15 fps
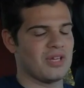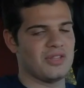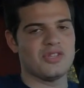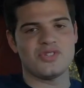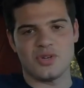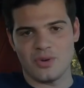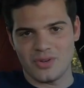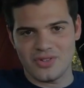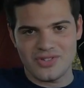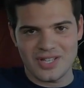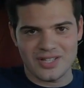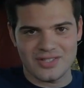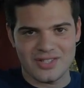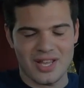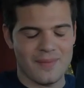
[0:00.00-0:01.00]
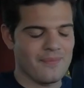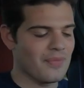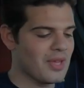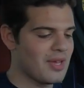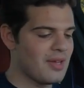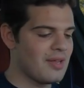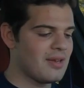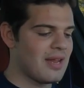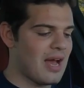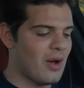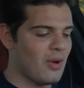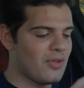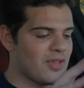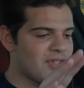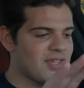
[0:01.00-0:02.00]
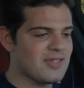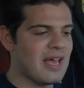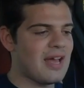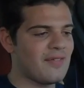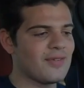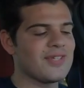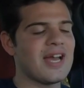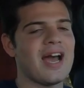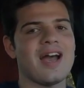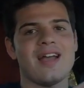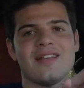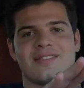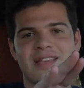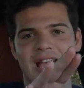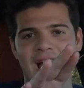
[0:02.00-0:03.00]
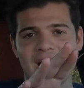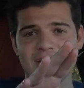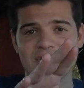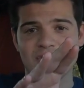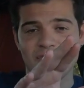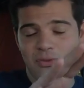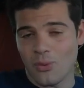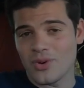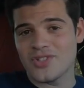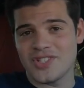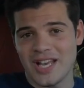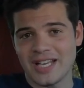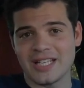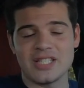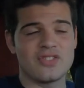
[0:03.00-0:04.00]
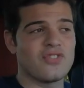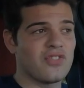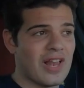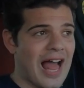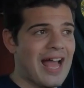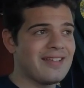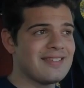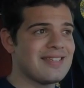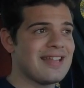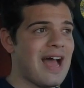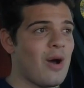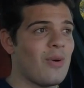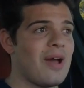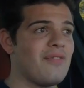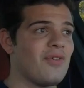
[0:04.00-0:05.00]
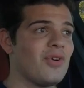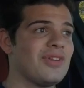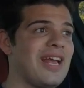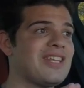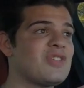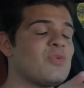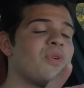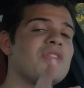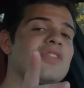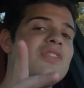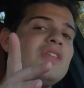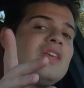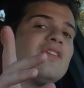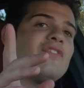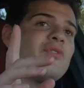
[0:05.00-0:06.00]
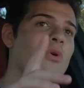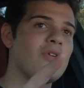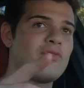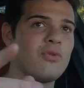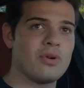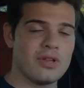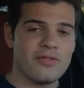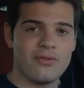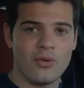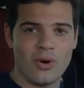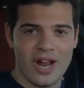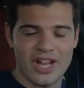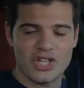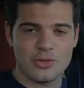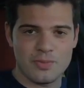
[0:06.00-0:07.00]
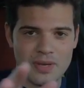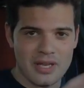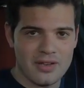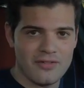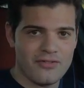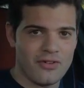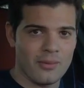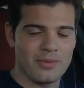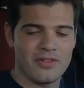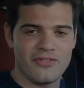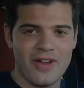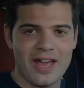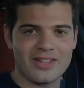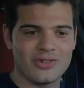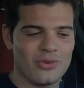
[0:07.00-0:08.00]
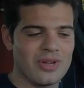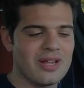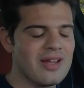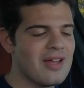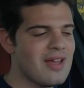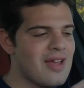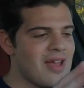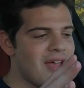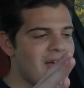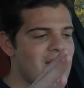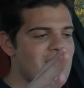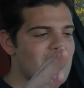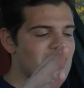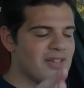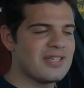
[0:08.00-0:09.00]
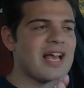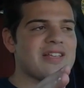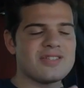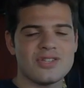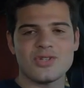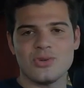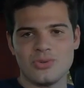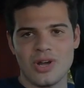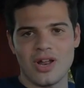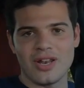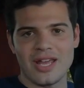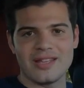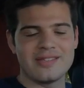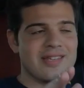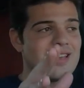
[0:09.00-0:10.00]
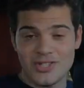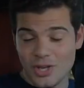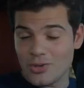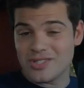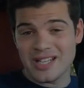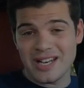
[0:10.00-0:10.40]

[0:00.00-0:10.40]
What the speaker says: the 0 to 60. Now, this is advertised as 4 seconds flat. However, that's with the 444 HP from the factory. This has a tune on it, new